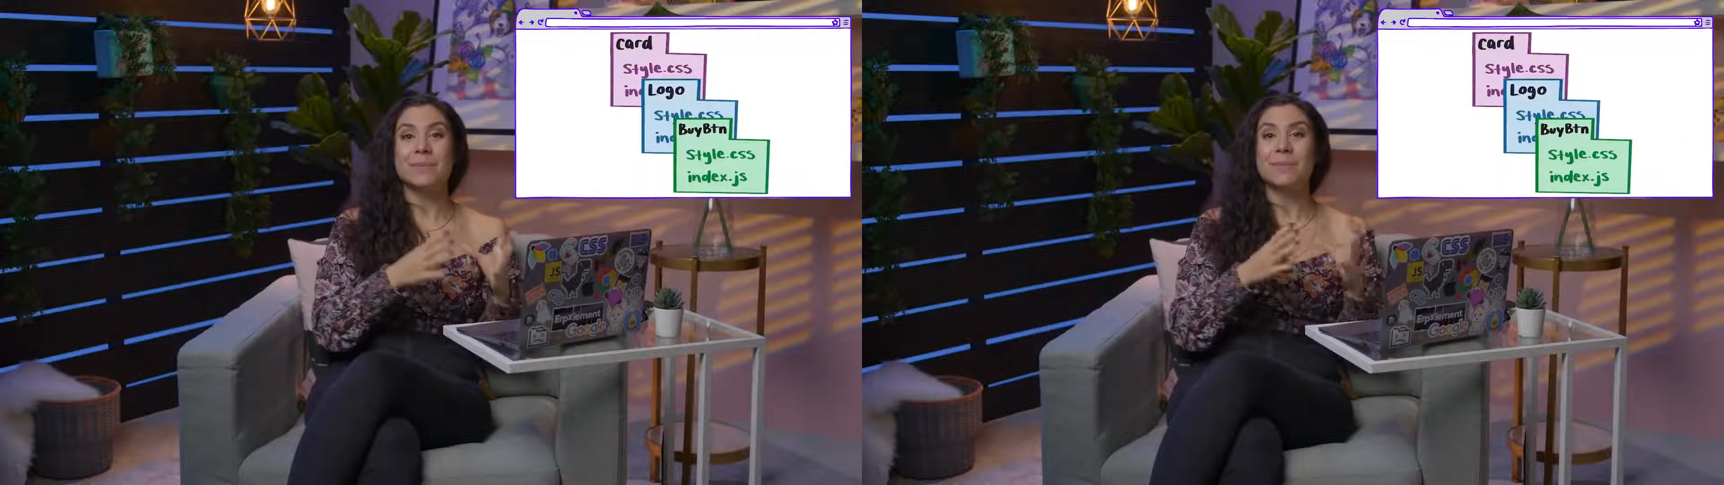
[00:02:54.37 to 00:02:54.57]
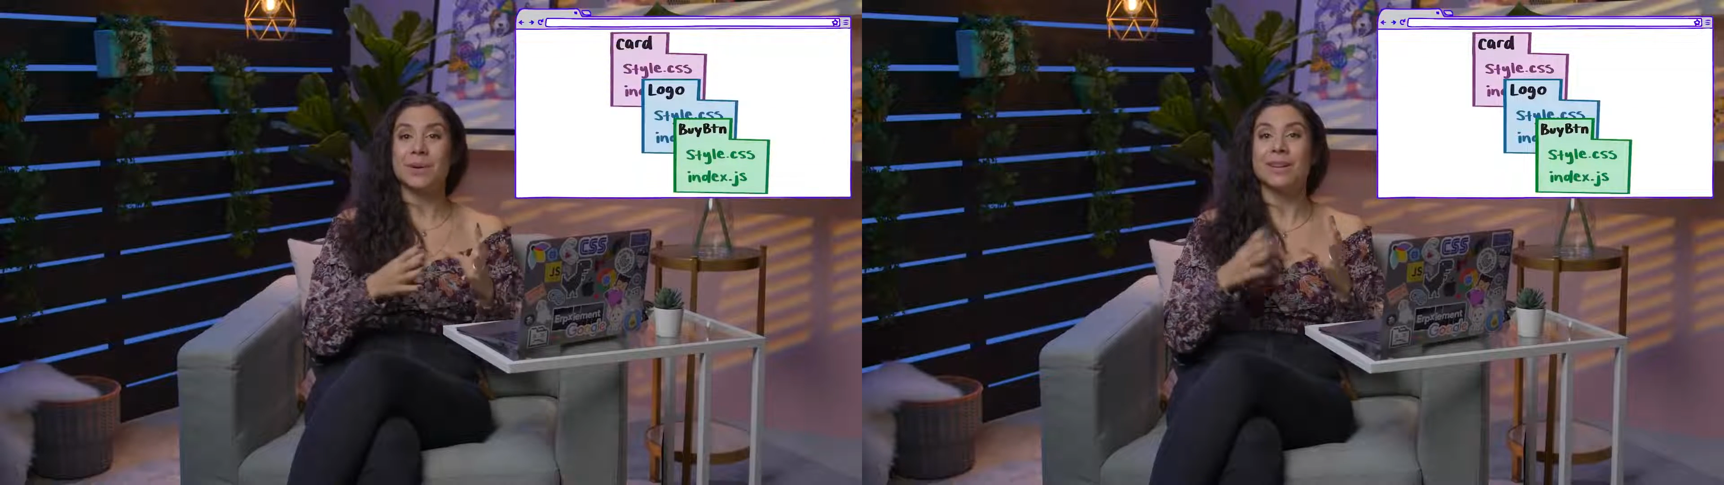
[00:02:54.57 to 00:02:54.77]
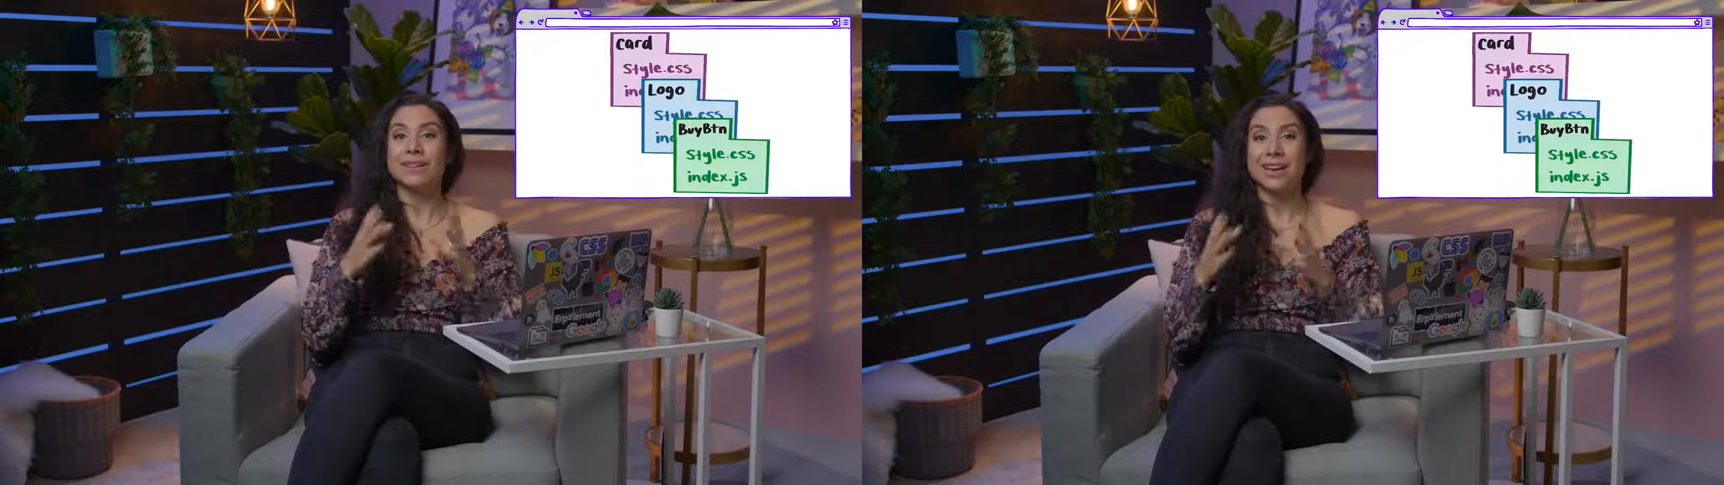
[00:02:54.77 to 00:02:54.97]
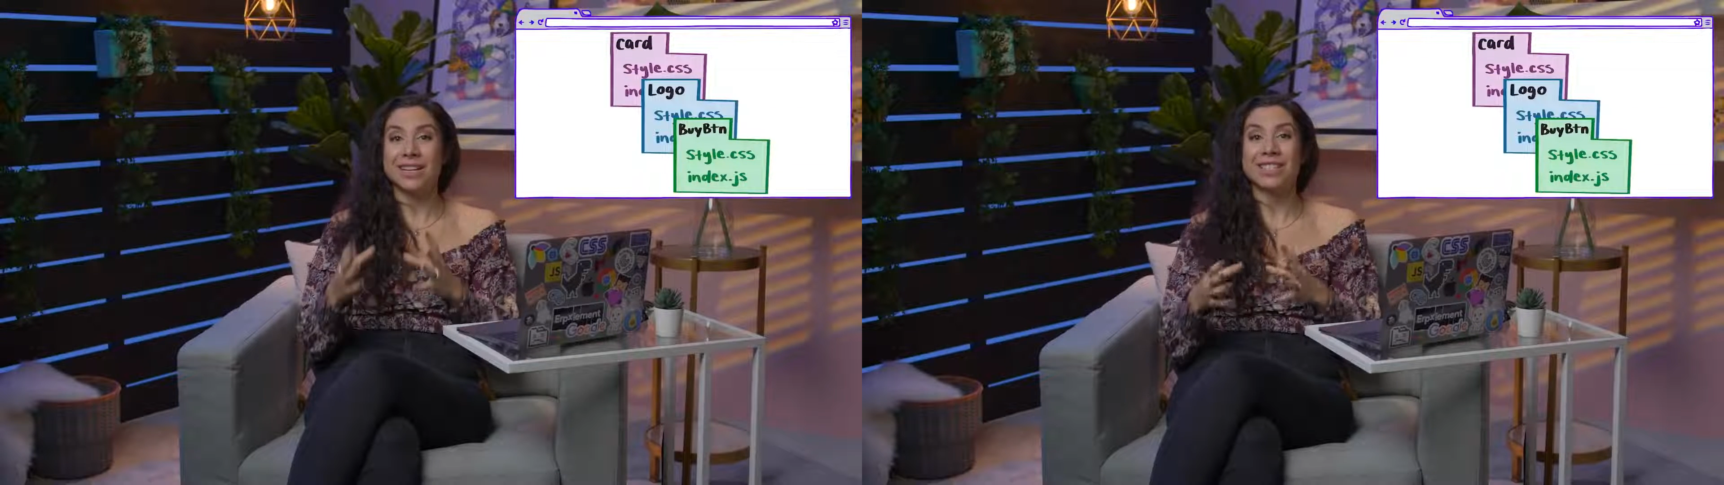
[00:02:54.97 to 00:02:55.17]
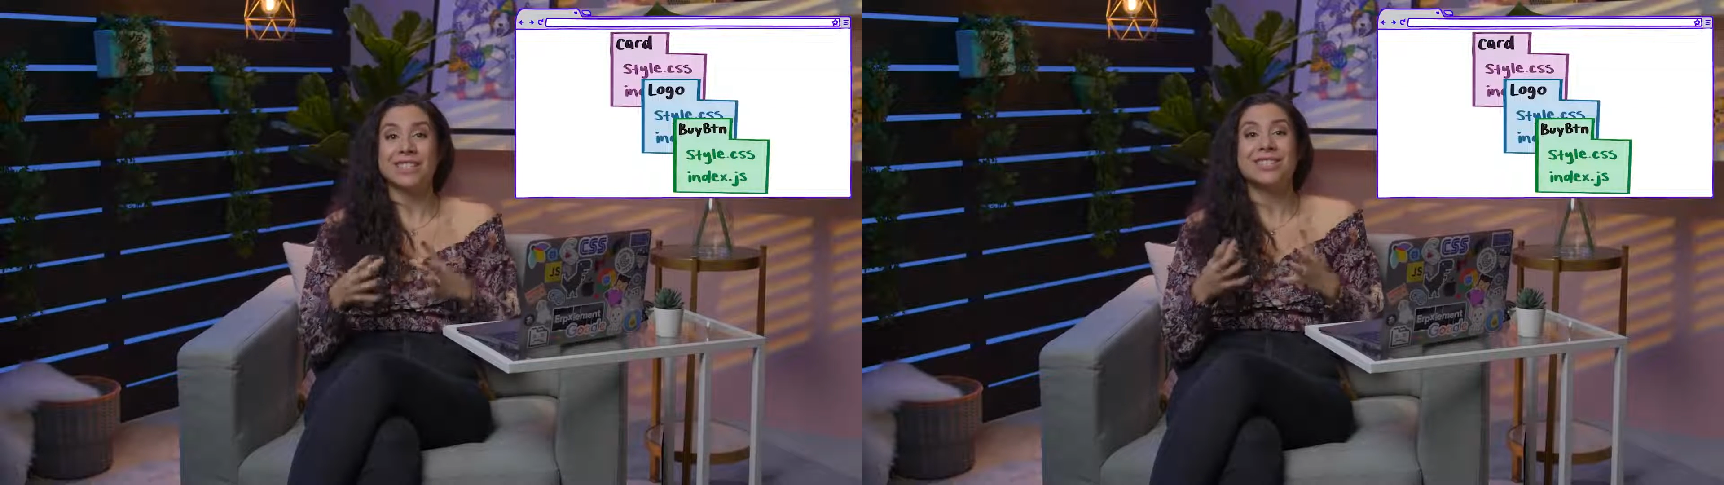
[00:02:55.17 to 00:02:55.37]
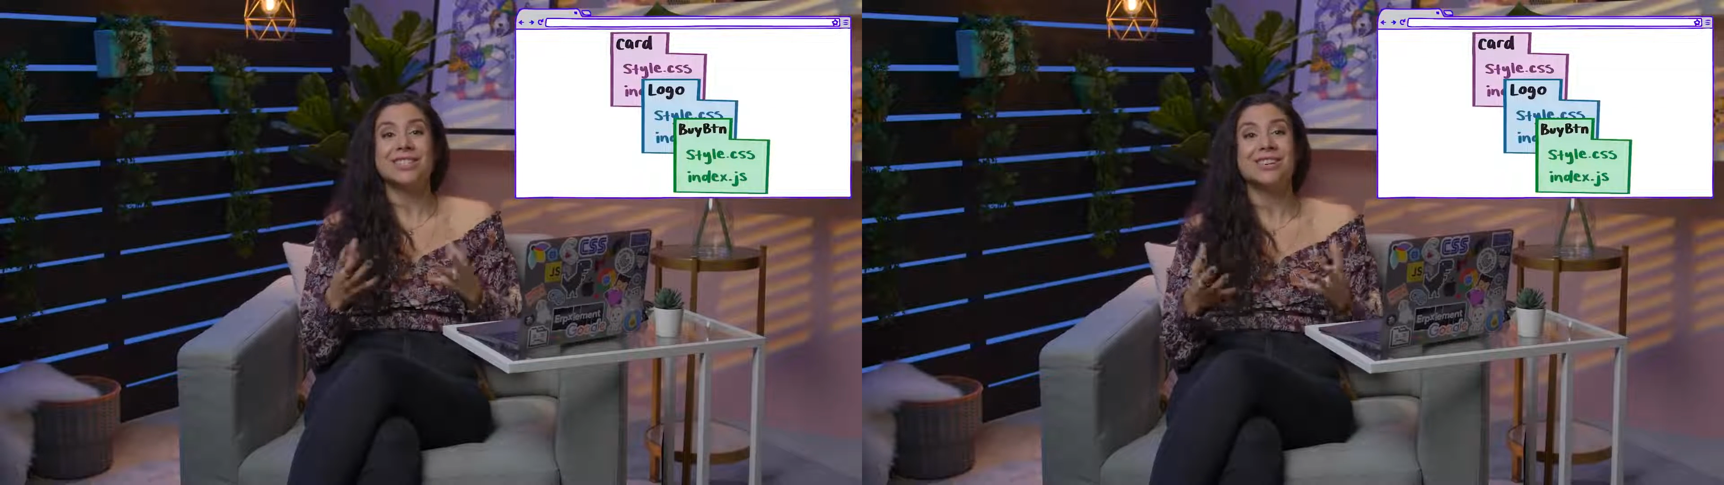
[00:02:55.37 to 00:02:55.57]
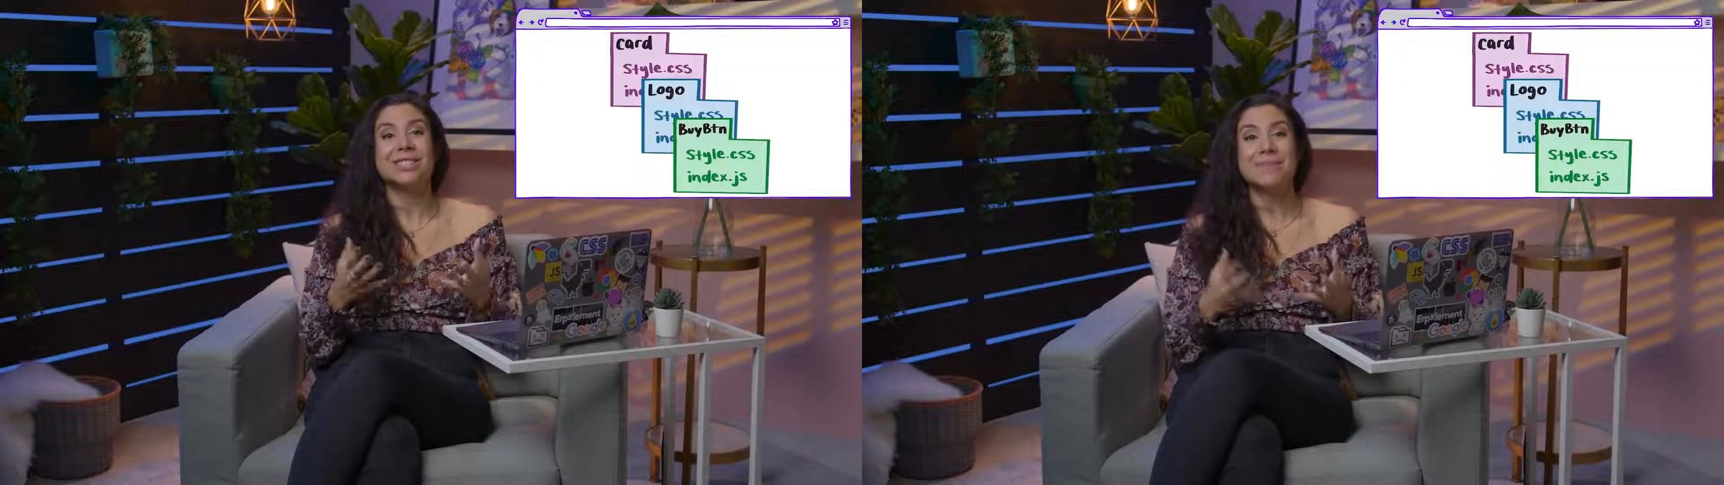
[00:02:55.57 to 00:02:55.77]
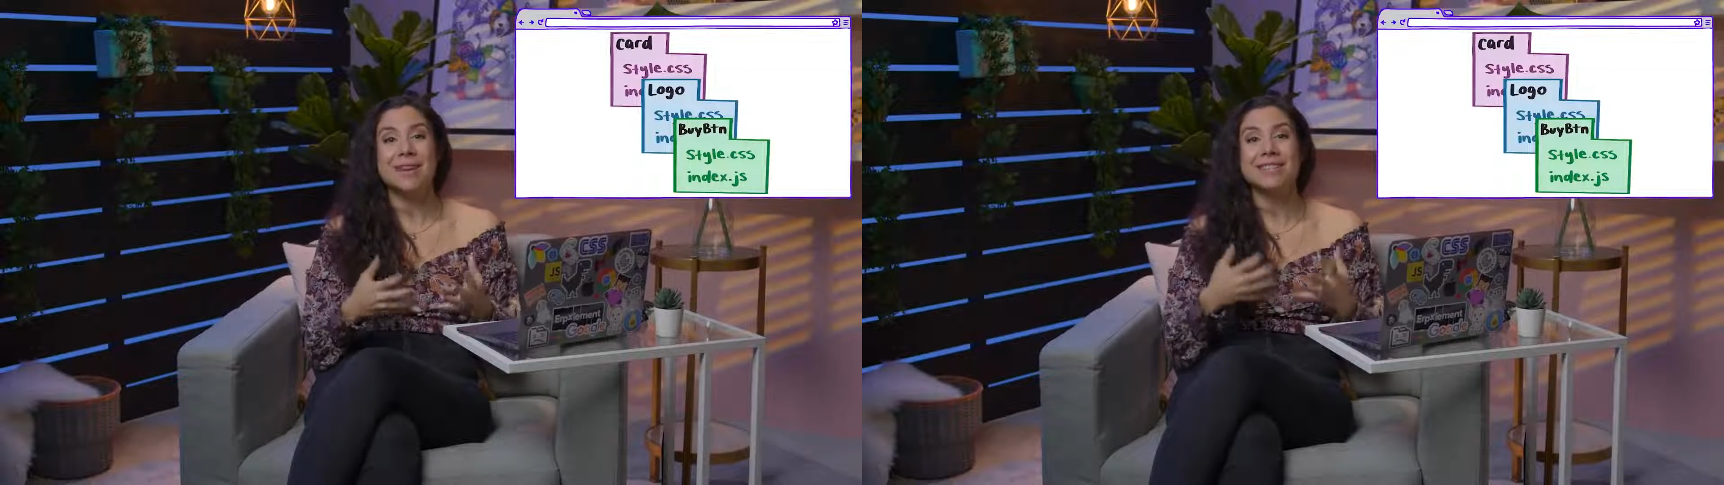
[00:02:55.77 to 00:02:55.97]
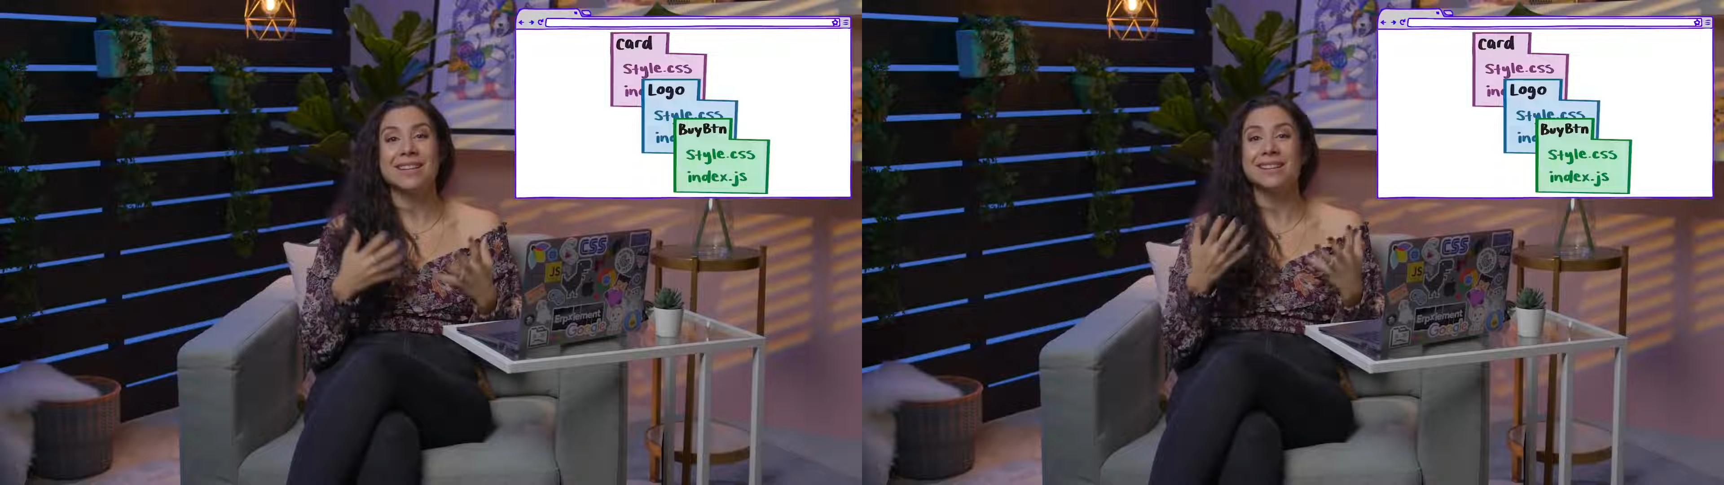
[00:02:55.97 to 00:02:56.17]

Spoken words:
component logic just makes